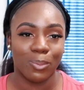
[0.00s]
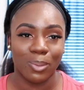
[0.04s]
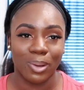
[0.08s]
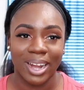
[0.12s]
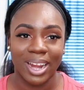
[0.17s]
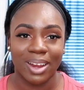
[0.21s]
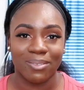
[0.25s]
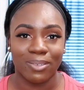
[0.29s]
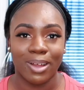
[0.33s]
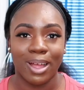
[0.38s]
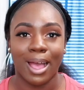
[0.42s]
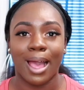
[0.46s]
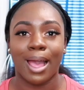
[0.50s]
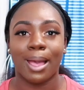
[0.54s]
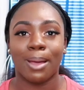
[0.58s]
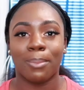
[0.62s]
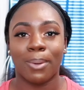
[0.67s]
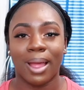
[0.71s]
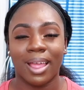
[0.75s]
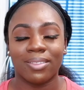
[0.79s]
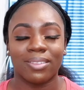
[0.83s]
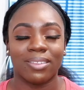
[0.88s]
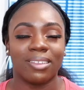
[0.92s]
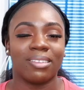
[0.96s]
or whatever. I
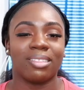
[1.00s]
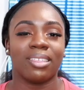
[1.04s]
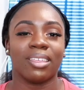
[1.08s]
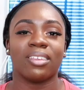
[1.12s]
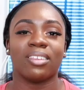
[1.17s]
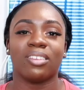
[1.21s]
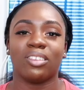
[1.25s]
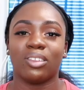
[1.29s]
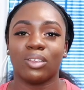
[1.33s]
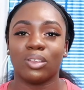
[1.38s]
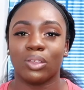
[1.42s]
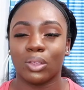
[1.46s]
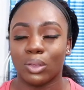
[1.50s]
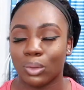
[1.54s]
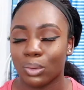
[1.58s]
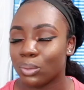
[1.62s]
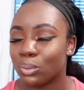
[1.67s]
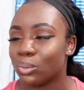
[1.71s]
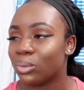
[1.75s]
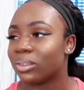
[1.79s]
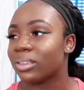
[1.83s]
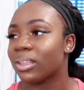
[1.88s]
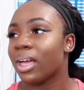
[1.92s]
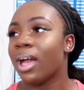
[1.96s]
buy these things to
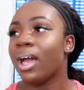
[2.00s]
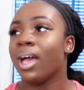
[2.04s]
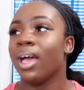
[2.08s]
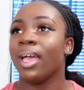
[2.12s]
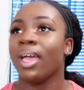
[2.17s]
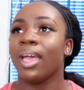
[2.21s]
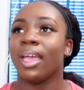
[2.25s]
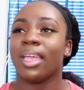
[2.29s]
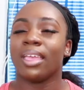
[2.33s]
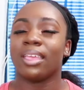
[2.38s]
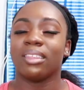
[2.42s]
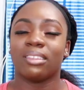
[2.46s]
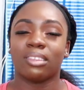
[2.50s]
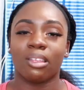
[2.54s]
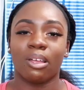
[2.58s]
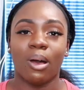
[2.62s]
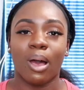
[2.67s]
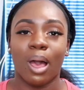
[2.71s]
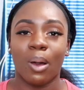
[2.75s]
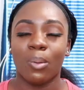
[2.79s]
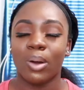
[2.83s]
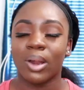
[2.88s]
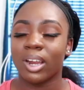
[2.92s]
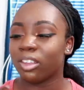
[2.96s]
use. And so
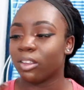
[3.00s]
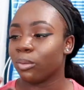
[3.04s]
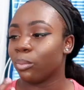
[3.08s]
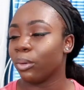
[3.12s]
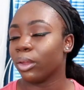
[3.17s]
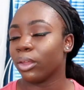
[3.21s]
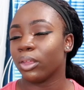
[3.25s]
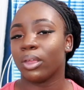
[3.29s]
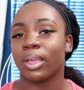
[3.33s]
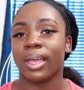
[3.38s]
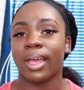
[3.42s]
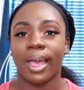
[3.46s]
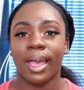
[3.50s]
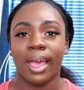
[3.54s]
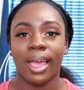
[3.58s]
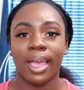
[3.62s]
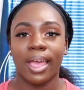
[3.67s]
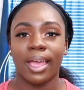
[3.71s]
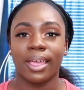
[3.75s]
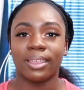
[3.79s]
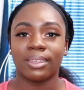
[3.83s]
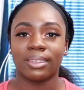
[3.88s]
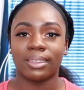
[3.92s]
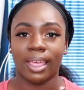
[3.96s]
I wanted to bring you
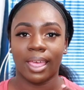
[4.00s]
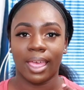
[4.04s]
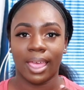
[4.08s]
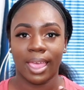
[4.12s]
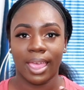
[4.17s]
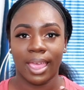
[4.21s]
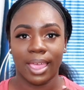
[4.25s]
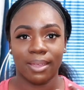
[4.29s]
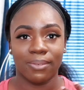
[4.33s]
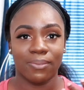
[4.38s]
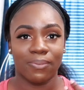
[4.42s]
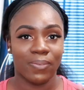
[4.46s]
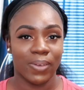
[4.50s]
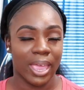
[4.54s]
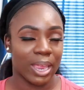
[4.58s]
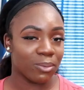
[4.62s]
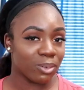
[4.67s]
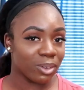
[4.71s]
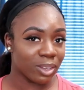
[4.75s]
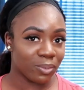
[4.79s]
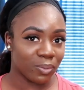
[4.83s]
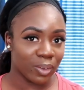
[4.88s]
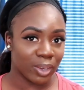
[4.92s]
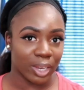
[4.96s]
guys a
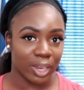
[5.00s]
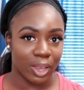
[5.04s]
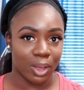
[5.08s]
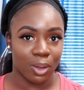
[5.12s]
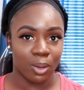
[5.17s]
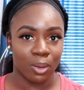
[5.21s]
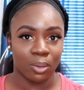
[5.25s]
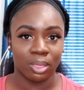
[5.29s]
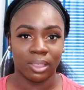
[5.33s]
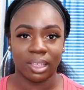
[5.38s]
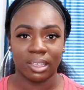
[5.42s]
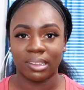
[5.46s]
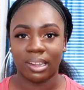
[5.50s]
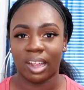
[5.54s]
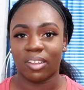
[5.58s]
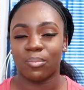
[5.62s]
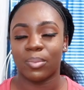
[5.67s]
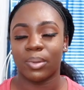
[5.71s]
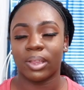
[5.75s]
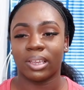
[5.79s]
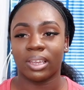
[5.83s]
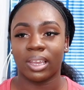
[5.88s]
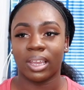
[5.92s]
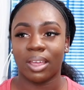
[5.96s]
favorites video, things
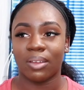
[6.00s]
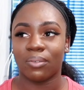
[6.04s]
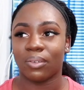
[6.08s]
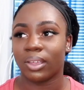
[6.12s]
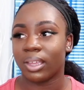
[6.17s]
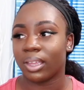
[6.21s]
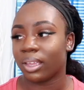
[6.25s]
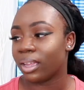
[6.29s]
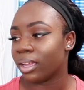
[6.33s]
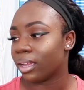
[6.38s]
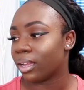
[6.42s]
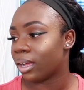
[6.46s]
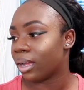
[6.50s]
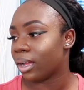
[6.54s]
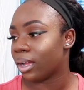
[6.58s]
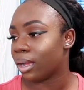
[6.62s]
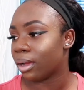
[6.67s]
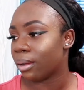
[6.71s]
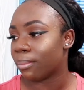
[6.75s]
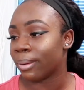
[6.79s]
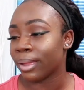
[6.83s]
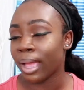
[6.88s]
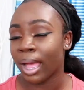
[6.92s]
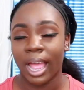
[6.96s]
I've been loving,
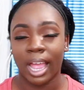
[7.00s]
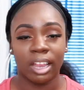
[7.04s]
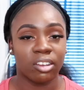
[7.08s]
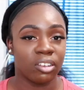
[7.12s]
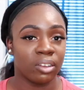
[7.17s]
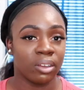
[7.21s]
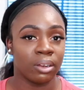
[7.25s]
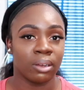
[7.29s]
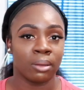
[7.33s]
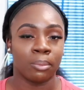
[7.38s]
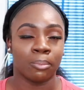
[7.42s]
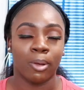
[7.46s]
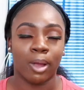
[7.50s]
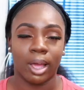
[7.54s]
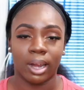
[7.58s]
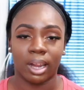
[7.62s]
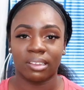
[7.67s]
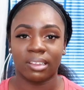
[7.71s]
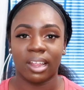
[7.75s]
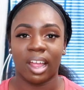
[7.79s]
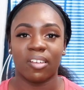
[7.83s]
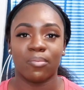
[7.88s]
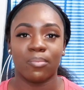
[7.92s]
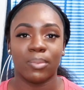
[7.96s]
um, hygiene
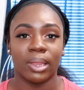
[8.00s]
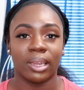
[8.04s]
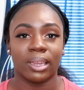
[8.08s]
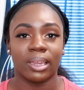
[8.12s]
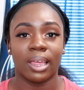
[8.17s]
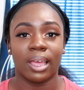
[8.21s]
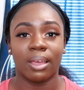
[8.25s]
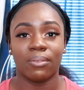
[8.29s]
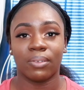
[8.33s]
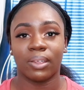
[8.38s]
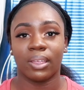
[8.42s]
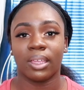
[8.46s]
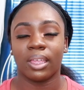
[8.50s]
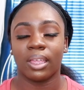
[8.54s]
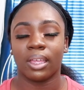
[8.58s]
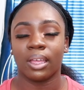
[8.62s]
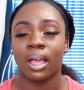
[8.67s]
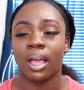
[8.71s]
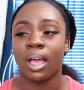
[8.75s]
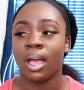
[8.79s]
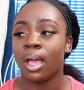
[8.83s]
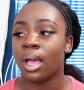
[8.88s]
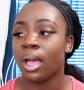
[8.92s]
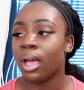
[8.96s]
products I've been loving
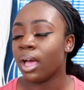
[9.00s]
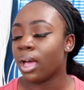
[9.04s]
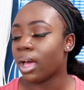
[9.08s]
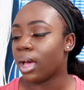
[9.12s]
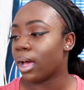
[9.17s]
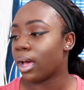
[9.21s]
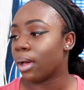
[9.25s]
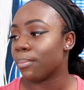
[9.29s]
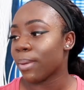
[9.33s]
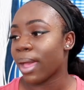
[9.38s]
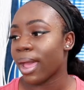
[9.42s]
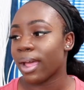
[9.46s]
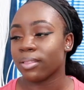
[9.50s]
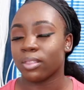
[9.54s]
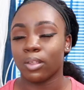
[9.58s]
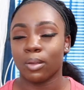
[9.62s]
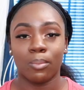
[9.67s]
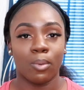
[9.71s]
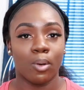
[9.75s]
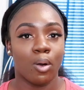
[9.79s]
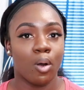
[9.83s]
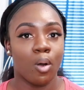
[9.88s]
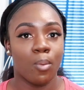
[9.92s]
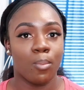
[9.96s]
um, at
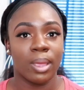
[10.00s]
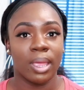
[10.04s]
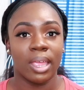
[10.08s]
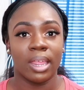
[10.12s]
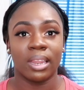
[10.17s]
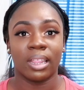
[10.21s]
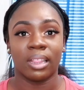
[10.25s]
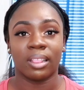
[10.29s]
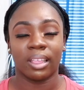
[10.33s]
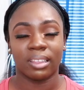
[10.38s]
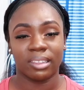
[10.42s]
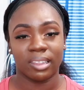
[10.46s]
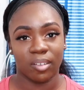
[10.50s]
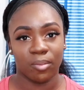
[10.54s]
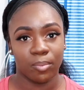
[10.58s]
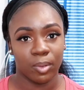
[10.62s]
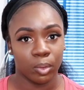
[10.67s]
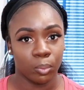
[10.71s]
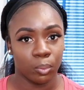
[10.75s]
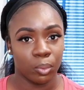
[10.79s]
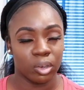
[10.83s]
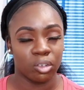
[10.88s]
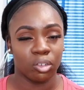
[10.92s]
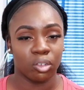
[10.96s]
the moment, the things I've
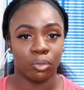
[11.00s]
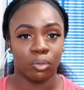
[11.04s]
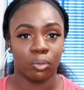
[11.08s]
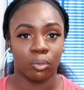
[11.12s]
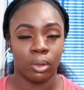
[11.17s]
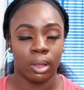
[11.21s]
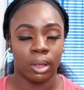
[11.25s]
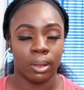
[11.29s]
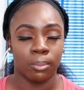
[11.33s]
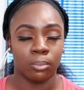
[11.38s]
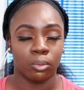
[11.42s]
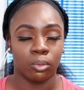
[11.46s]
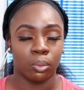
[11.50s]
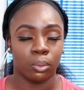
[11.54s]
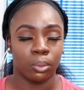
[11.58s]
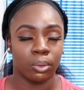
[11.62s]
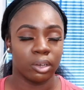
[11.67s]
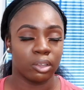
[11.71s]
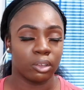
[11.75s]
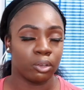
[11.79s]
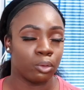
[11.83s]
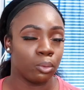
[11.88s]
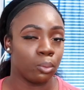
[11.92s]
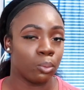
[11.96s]
been reaching um,
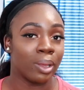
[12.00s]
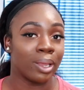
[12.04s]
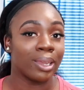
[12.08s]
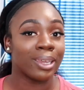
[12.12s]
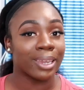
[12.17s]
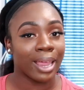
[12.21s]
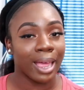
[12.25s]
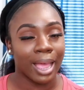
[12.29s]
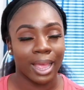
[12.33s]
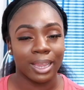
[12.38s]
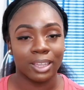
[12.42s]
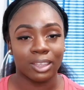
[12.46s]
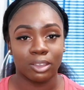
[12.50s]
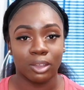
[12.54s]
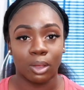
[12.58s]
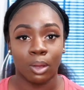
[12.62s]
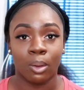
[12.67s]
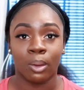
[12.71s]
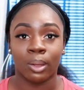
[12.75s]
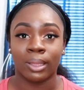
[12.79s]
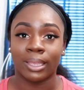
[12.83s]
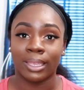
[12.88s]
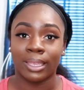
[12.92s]
towards to a lot. So